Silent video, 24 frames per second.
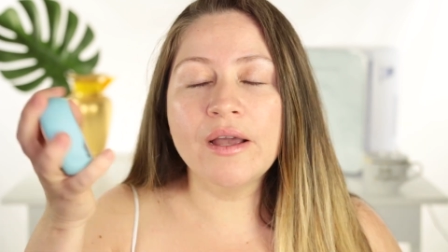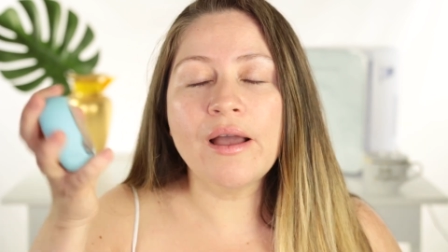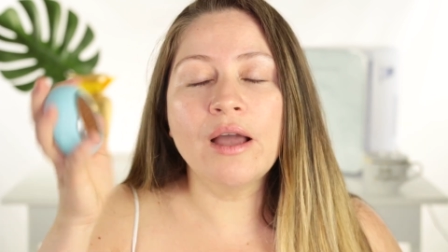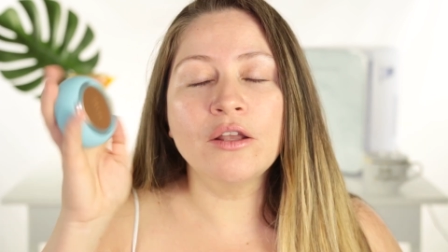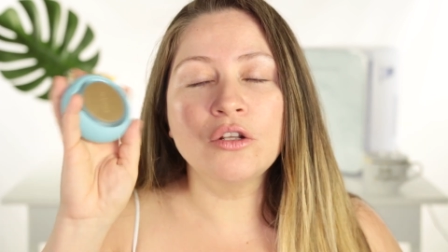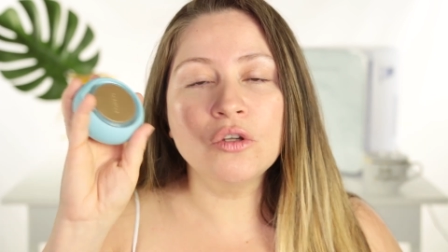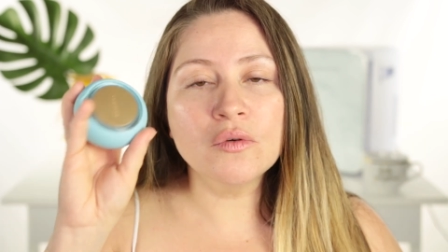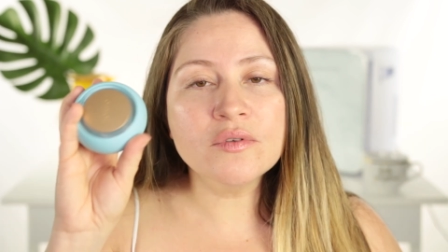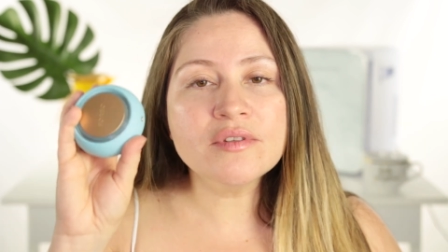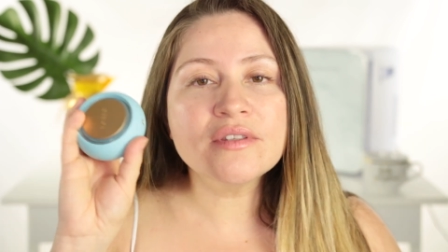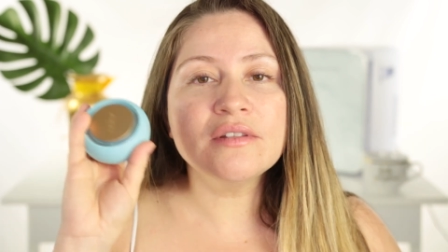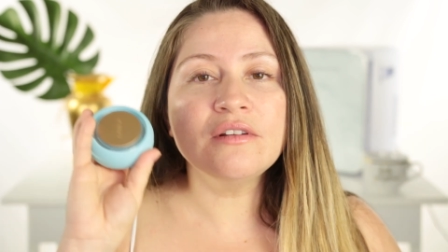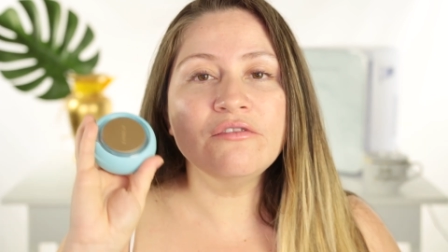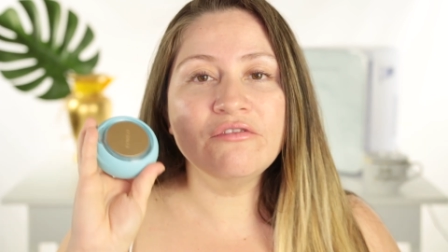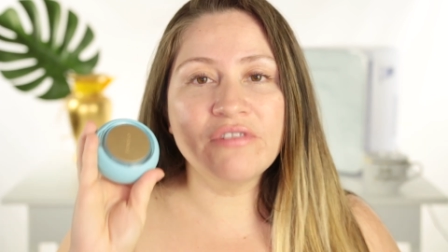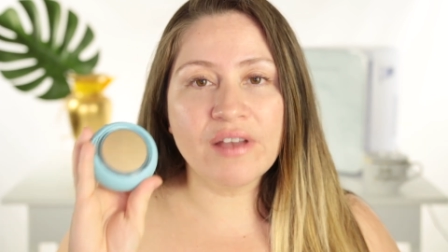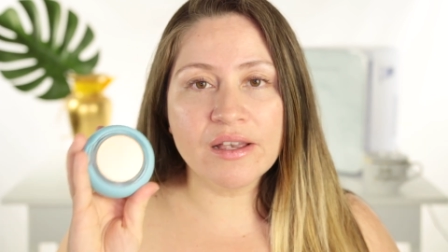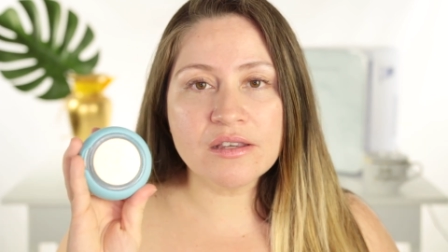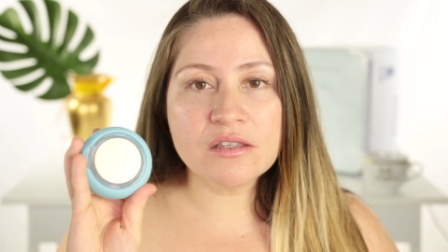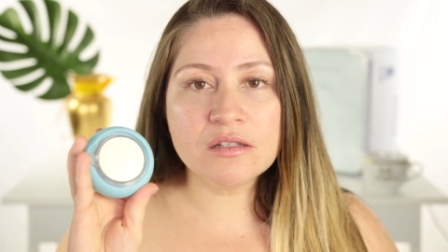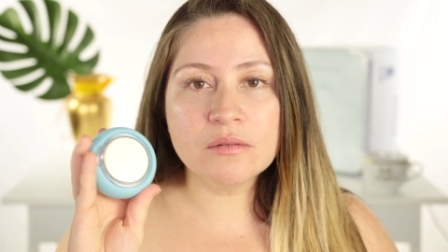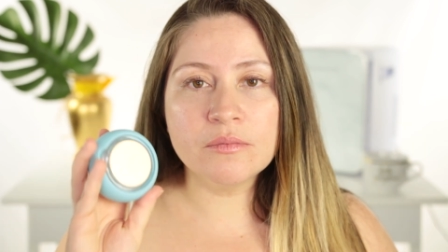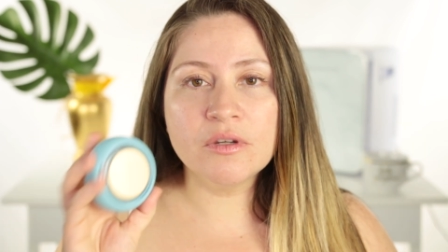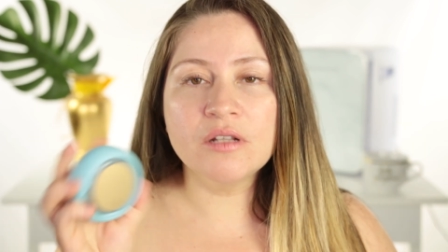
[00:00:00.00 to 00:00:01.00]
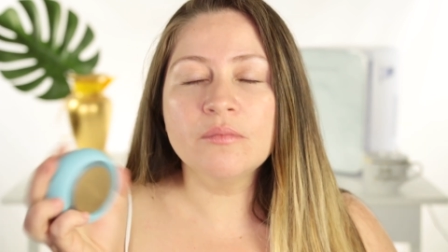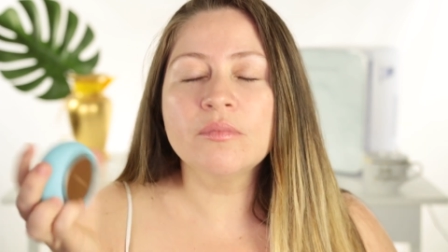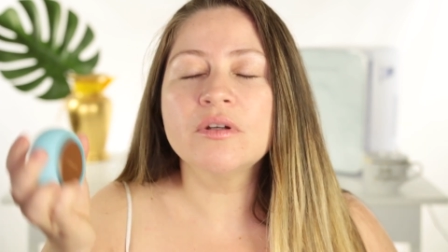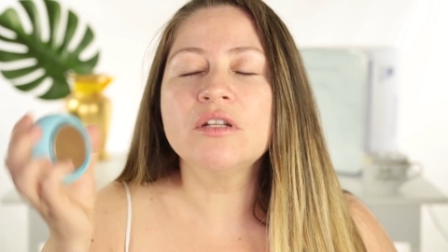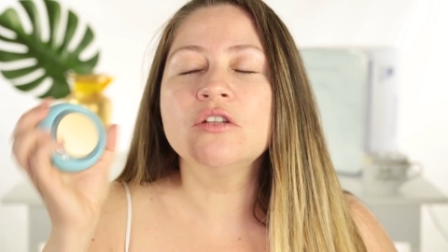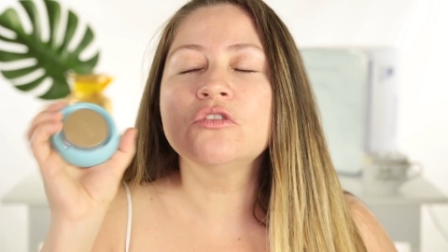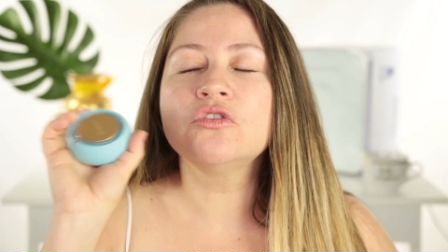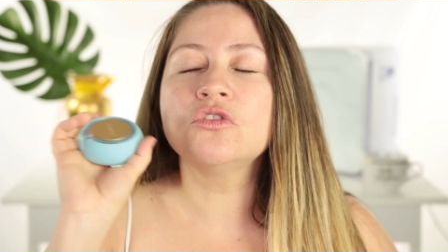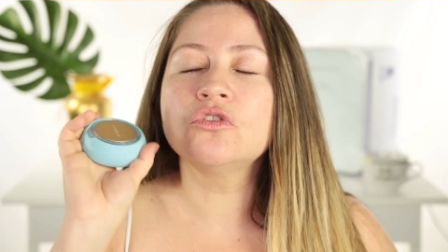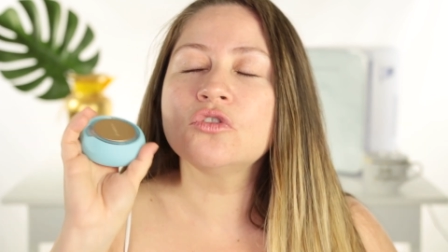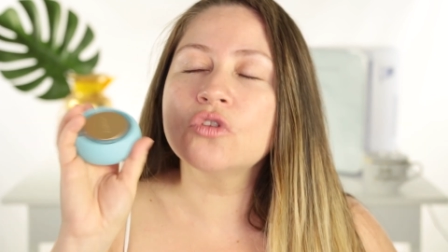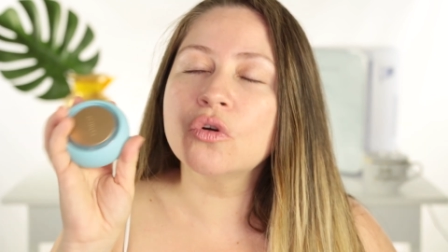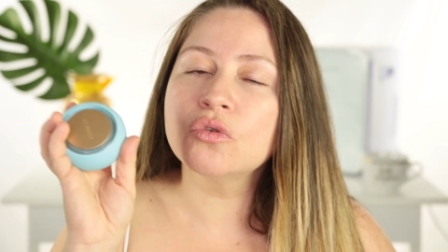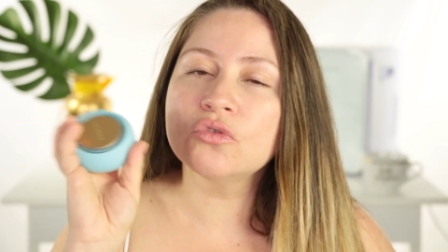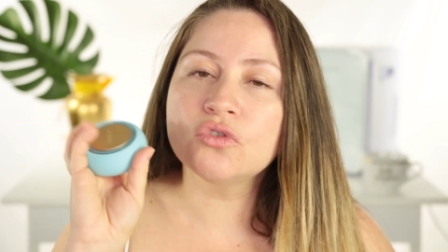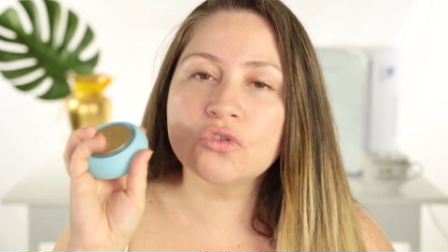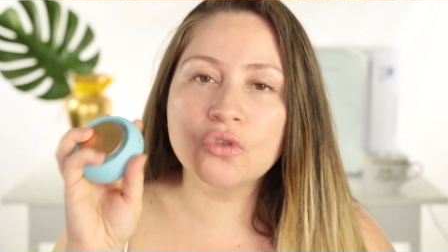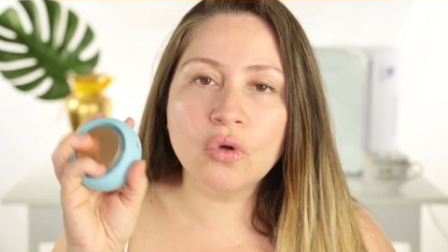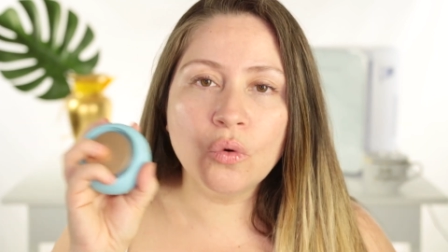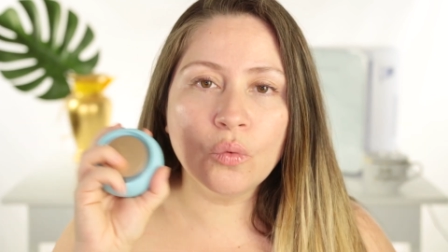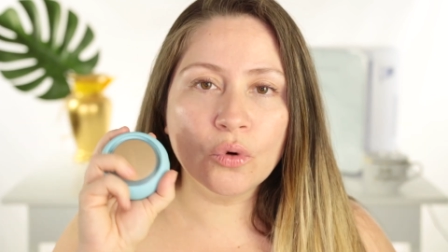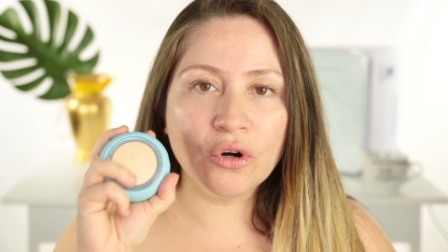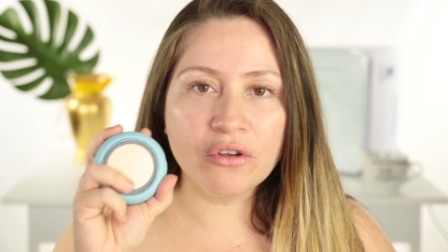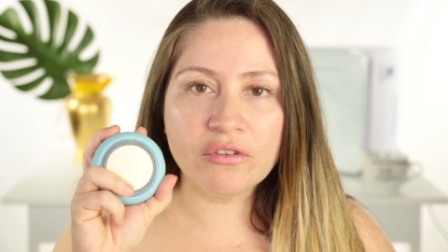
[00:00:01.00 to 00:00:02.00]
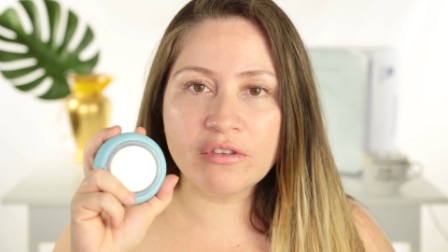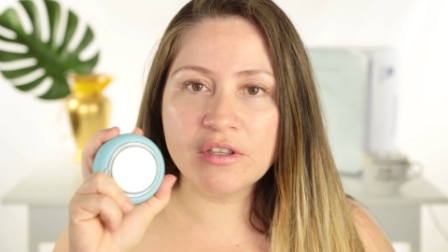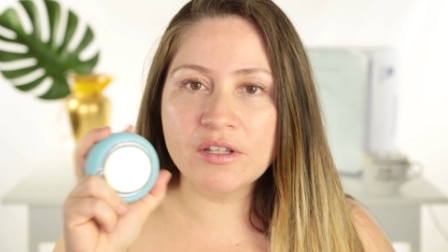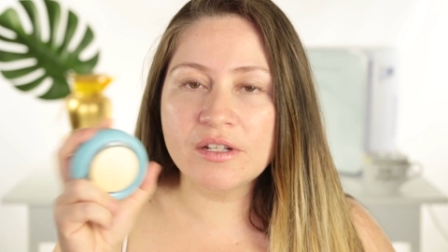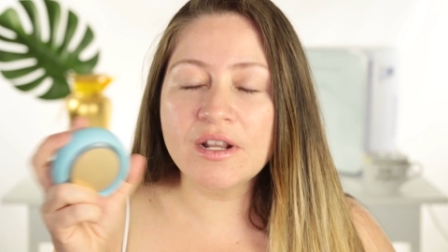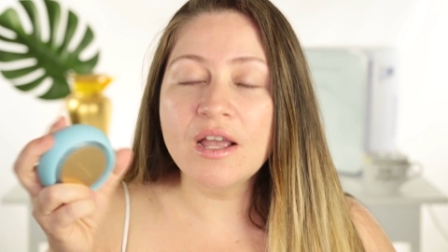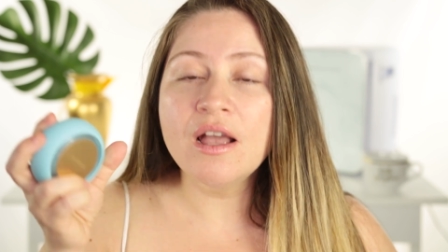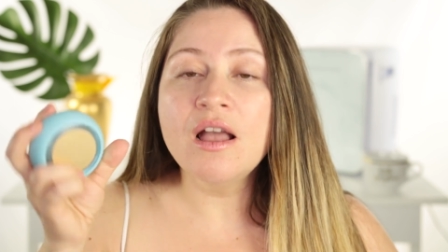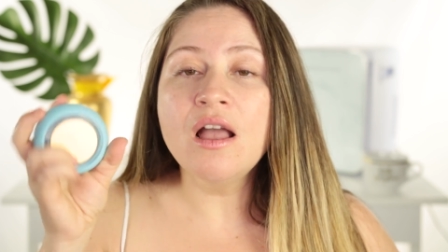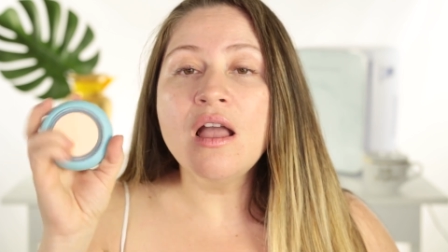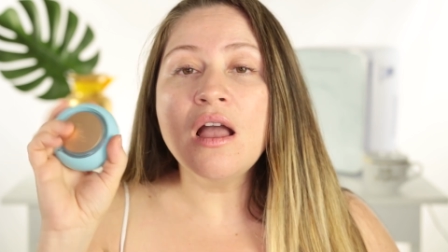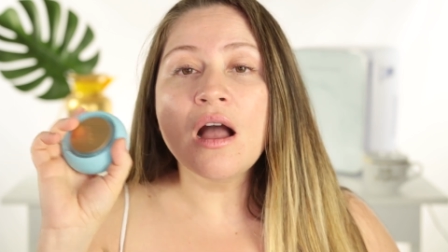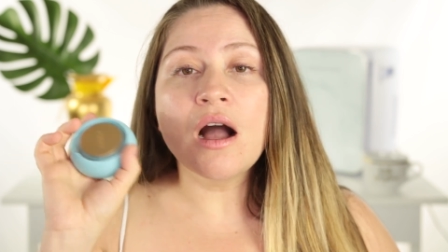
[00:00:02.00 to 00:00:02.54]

I know it's an investment, it's so, so worth it.